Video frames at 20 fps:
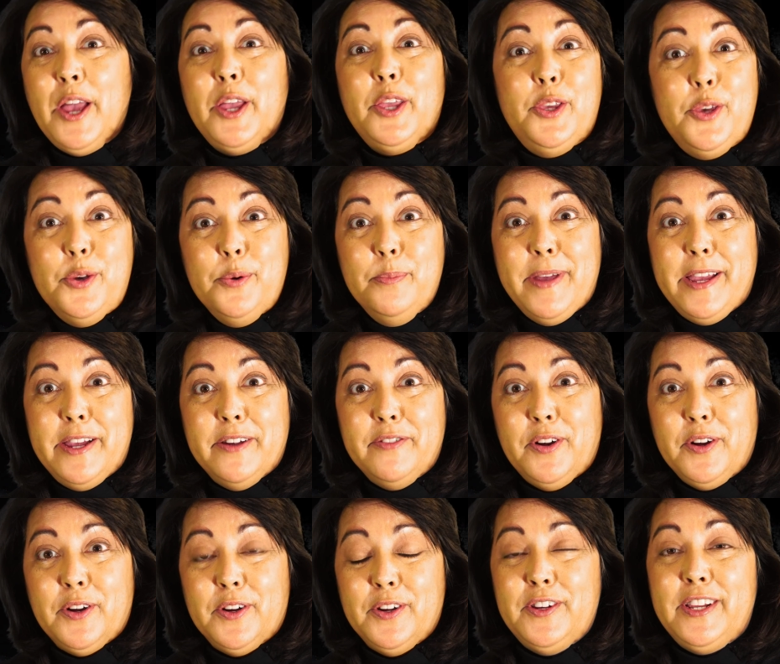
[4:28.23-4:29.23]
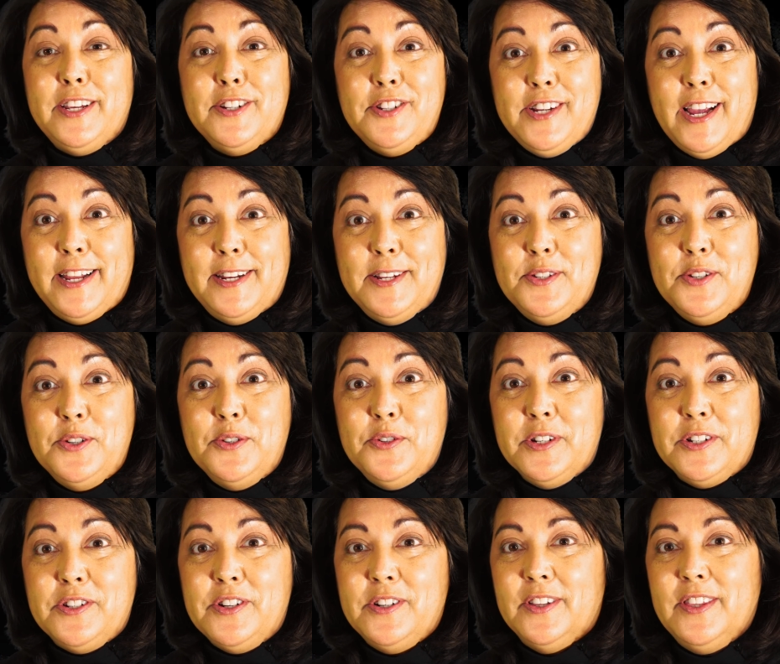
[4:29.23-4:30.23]
You may have heard in Chinese
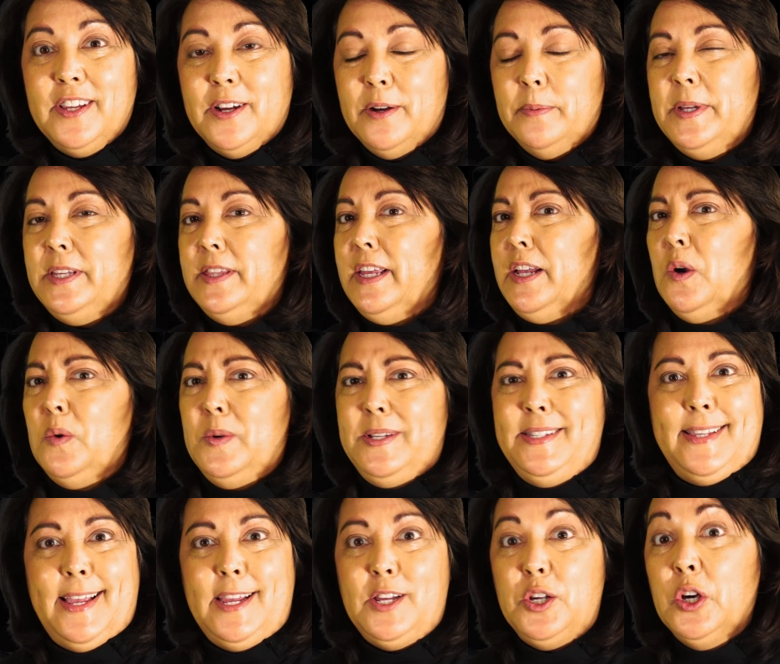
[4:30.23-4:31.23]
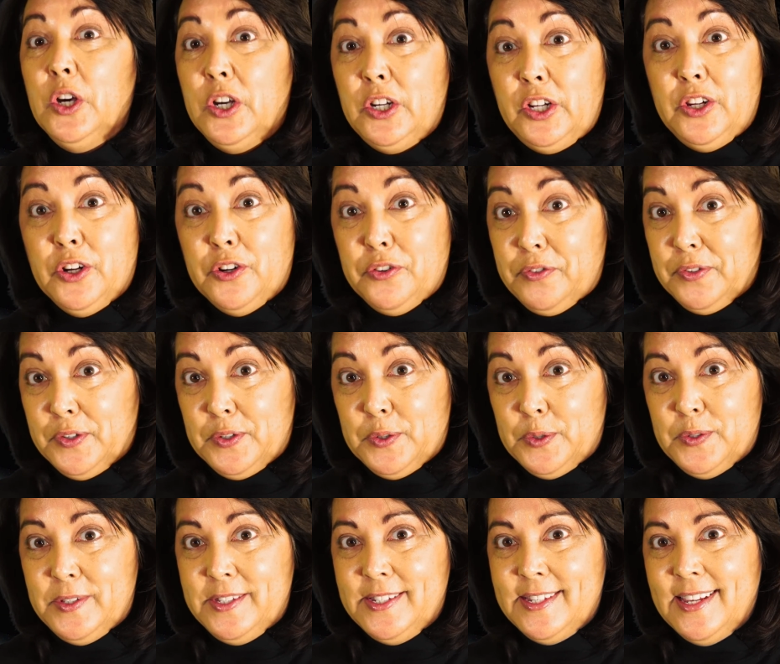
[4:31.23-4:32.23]
nutritional therapy, they always say cook your
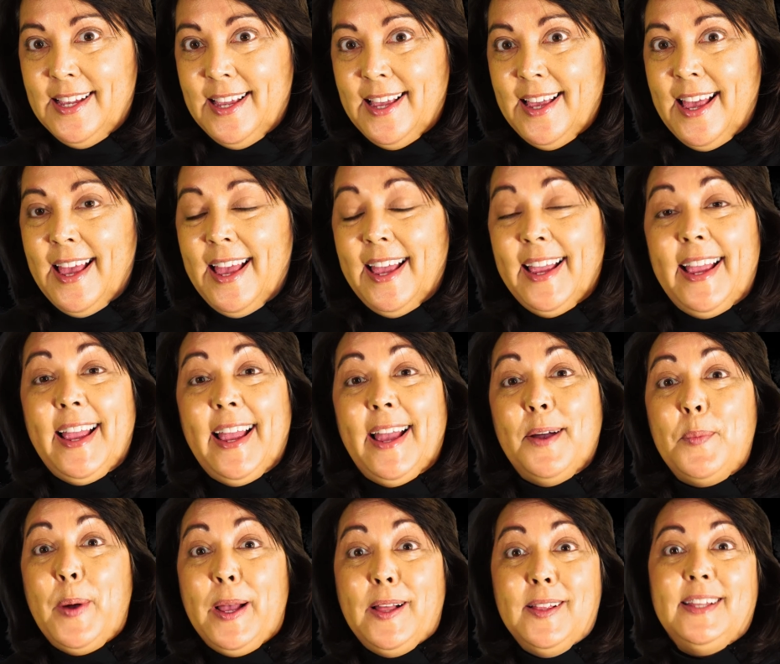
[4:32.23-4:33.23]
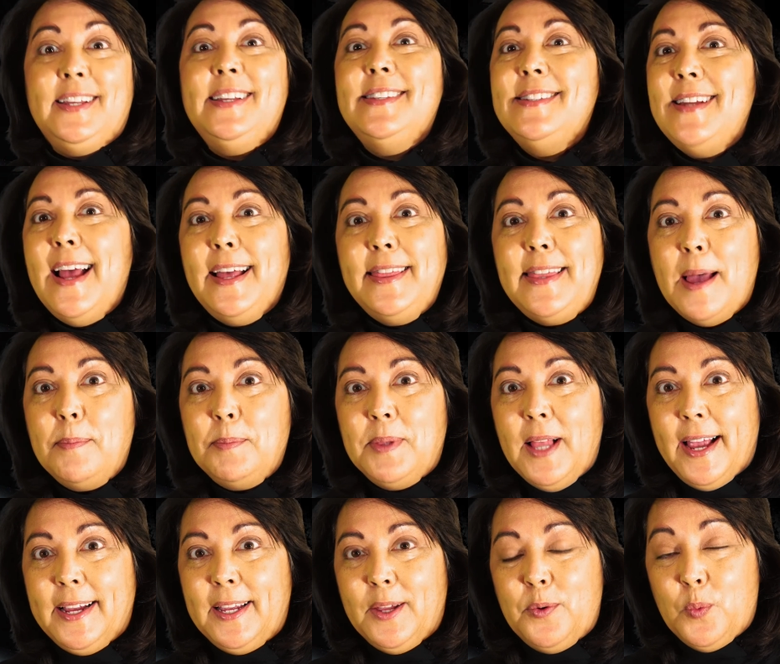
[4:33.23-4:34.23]
foods. Well, it's not that
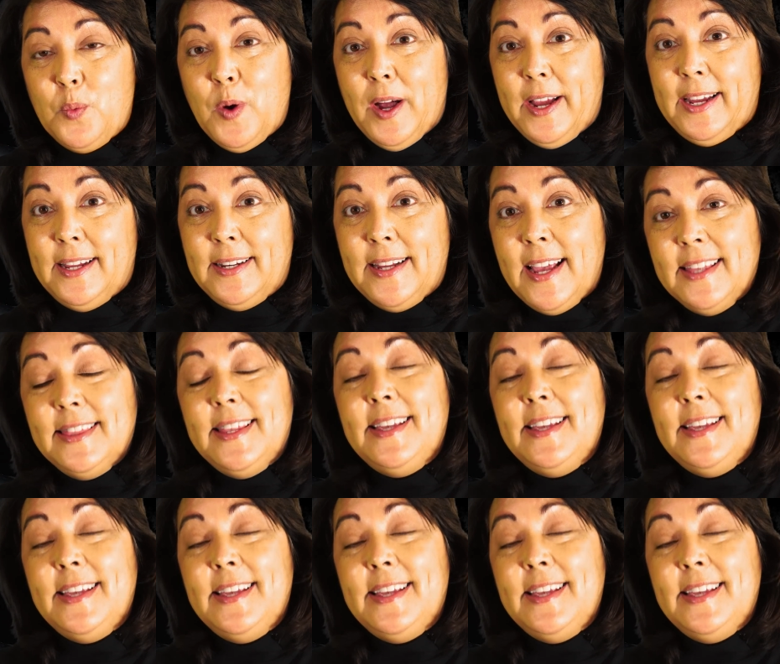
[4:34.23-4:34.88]
black and white.